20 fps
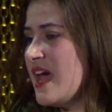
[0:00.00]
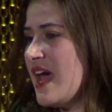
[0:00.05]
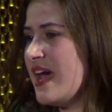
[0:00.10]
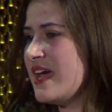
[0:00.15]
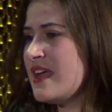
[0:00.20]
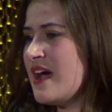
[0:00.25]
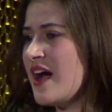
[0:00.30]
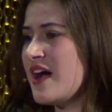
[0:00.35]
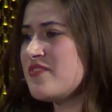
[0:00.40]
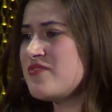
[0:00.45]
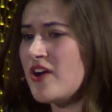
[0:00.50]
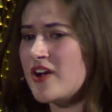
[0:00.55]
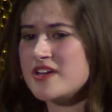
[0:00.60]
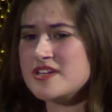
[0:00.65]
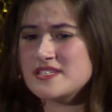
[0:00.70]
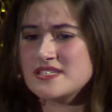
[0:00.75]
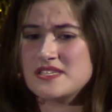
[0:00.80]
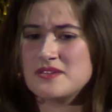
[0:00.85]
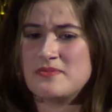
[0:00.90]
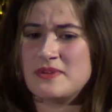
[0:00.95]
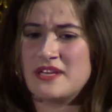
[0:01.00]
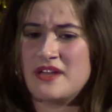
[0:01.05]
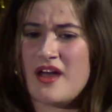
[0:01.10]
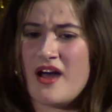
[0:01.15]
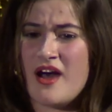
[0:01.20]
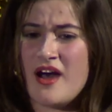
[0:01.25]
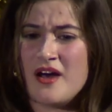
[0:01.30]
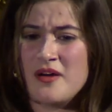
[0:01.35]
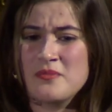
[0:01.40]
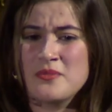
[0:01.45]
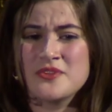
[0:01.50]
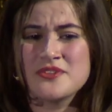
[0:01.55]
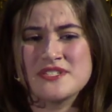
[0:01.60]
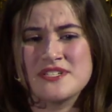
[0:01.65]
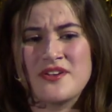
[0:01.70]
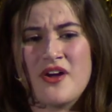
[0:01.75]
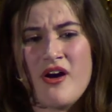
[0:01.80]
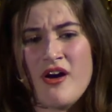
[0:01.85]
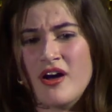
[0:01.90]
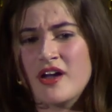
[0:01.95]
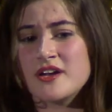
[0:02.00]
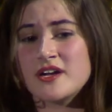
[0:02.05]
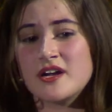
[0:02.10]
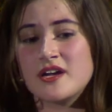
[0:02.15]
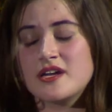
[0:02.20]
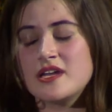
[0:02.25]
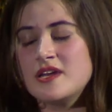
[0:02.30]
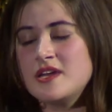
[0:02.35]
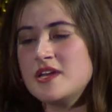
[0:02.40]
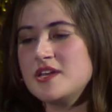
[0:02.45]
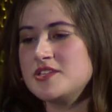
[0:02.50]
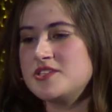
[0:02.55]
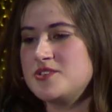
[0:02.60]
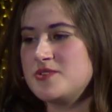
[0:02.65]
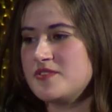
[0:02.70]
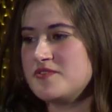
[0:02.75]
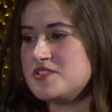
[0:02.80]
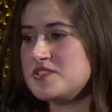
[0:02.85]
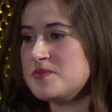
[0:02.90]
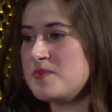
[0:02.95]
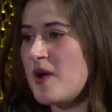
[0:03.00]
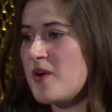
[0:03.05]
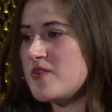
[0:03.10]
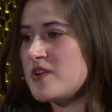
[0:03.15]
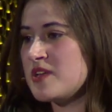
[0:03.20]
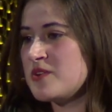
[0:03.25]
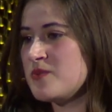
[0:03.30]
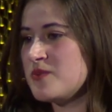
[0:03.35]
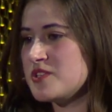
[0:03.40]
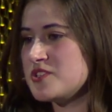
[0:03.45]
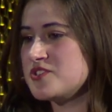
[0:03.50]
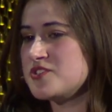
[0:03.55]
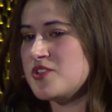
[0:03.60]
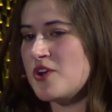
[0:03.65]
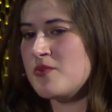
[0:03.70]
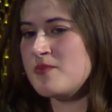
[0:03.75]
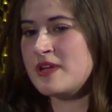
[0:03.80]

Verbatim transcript: And I've honestly been humbled and honored to have spoken with so